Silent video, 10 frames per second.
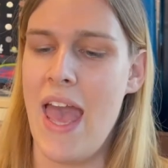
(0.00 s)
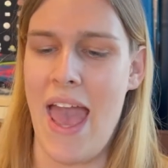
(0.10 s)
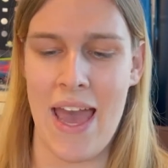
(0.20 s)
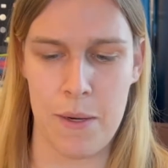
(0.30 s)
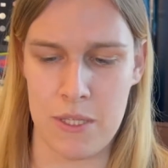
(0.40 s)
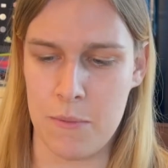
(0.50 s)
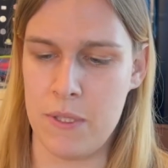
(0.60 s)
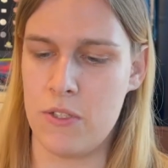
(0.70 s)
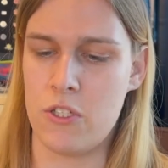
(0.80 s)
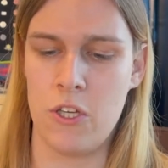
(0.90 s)
animal
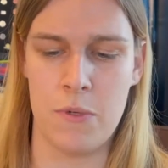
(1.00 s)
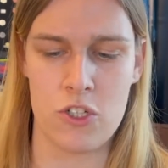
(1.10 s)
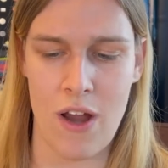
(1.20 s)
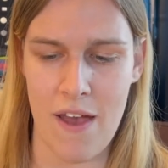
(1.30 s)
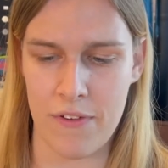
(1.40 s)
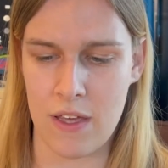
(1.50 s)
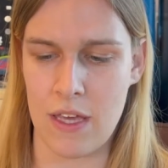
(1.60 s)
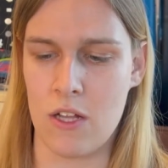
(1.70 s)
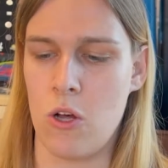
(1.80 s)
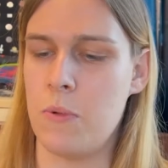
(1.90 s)
abuse, human
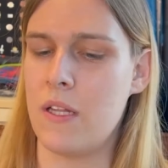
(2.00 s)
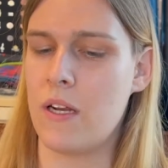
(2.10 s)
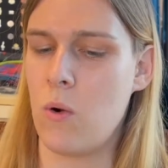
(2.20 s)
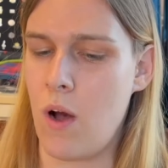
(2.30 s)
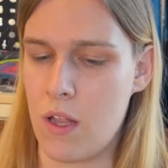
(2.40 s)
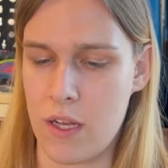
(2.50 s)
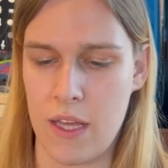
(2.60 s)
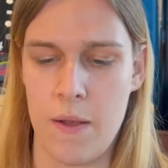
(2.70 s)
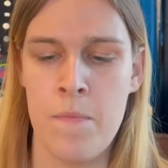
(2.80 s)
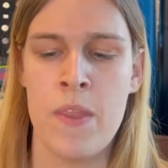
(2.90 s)
trafficking, global inequality,